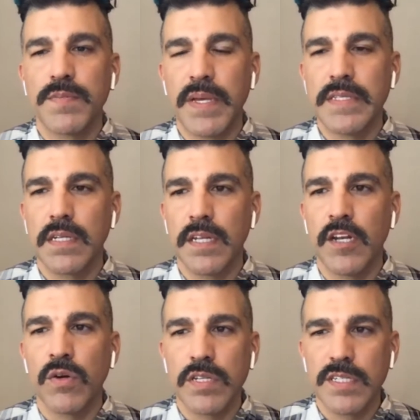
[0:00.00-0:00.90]
basically, in
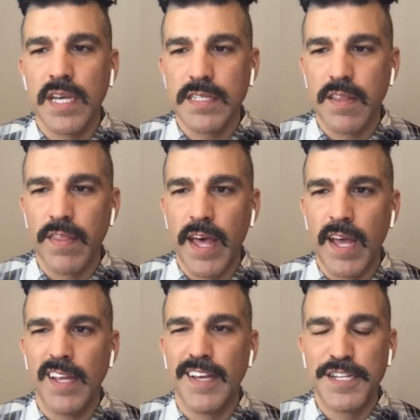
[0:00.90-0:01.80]
order to test that
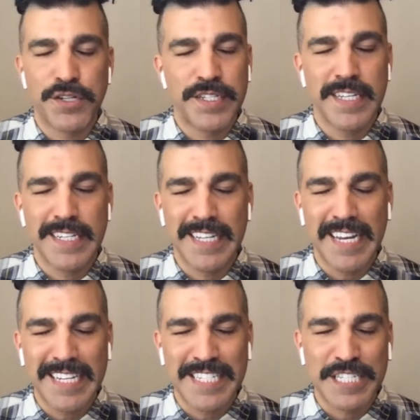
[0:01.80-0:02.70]
interdescendant
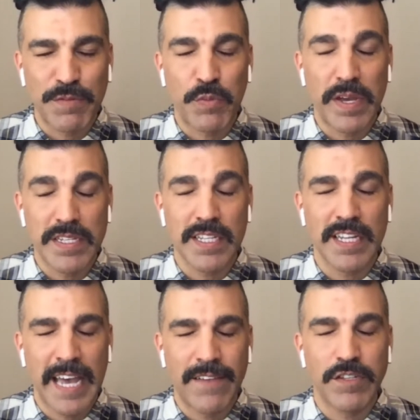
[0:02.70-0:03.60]
landing system, you basically
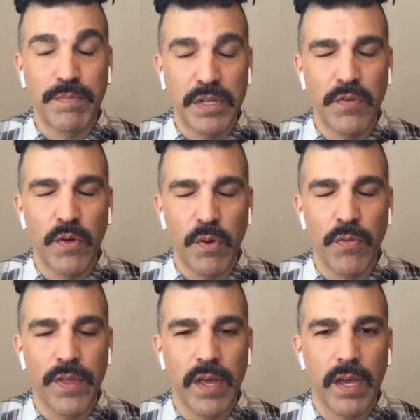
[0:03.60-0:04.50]
have to build the whole
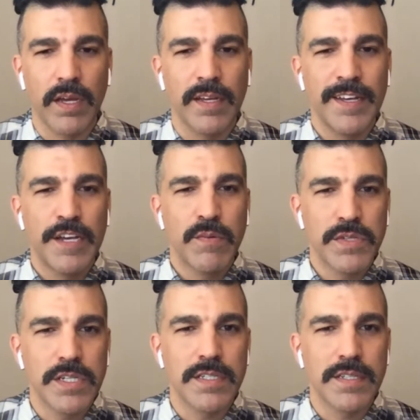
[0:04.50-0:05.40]
thing, which
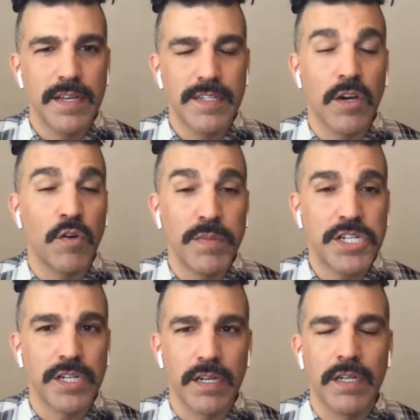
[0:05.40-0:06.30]
is its own
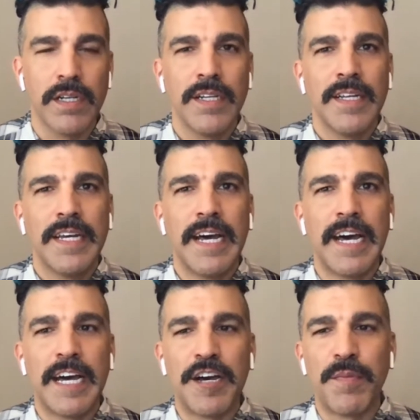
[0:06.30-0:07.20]
mission.
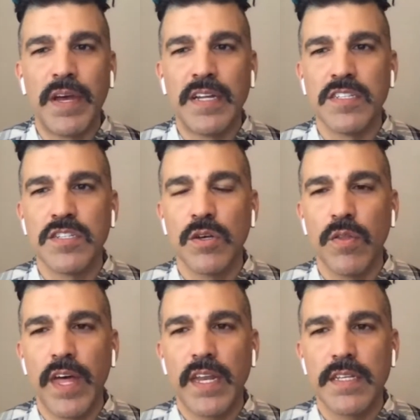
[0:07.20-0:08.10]
And so
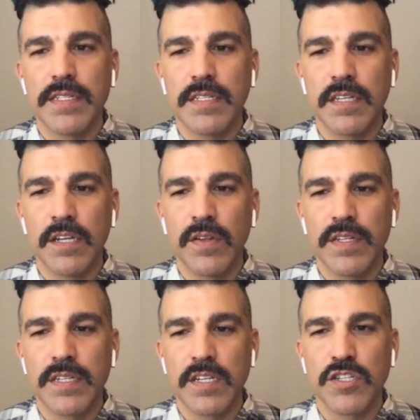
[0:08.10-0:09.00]
that is, that's
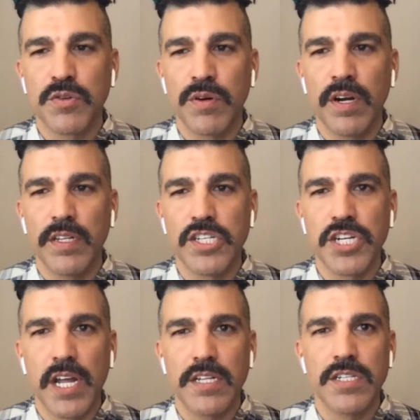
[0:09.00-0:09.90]
an extraordinarily
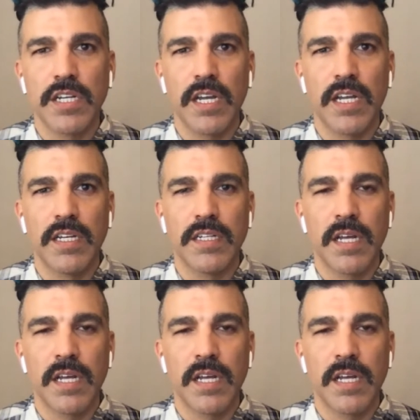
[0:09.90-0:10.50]
challenging and